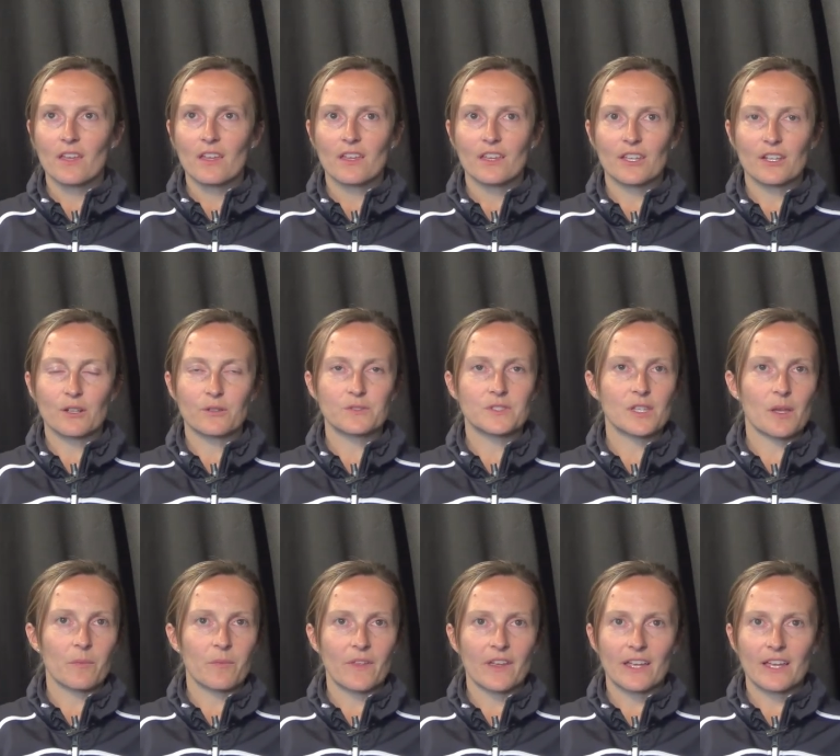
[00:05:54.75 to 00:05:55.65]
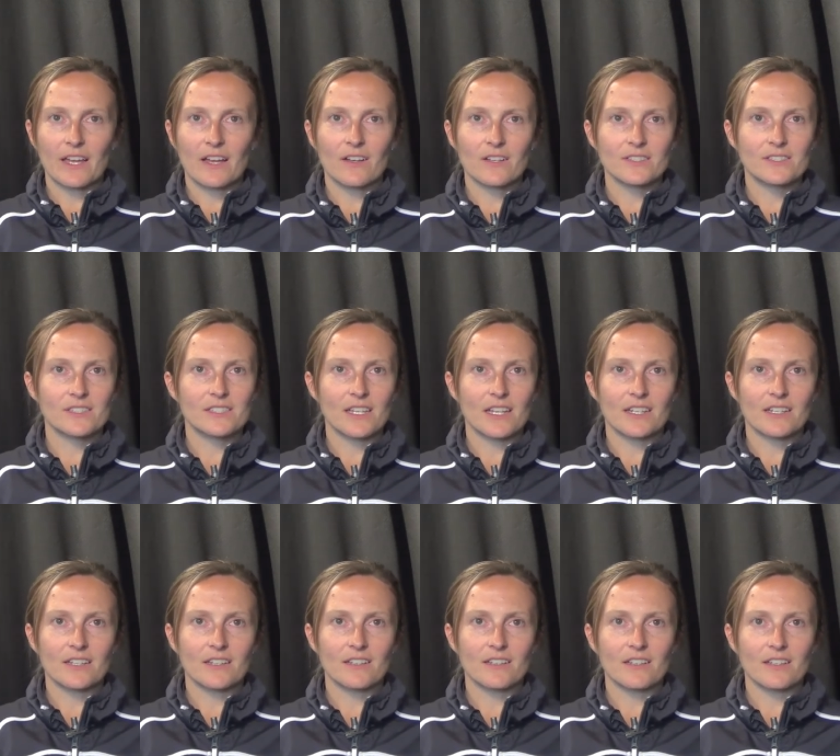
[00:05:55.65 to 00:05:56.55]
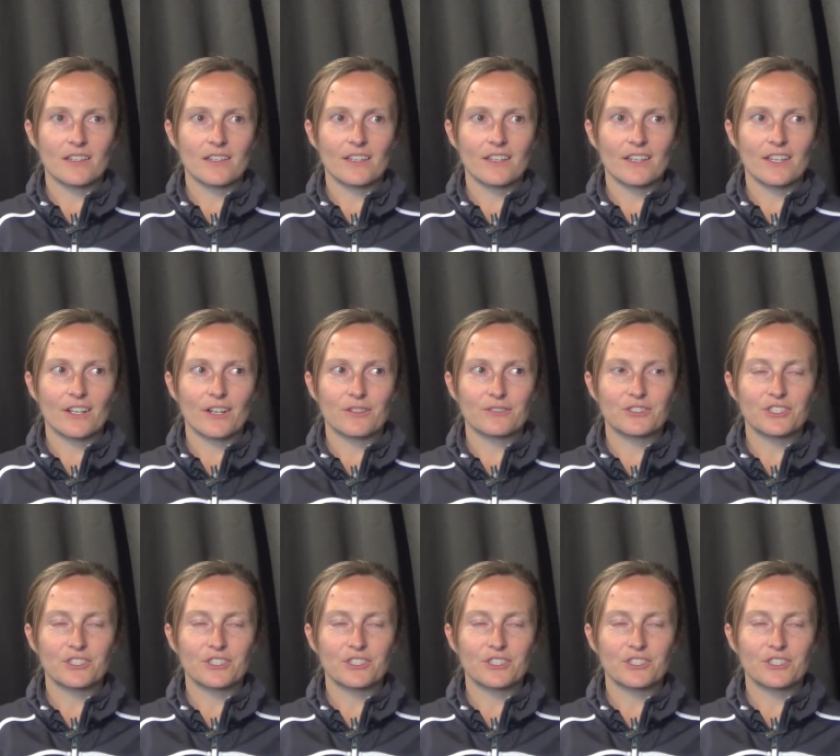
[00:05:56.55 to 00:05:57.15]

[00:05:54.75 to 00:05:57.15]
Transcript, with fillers: you know, something else, and, you know,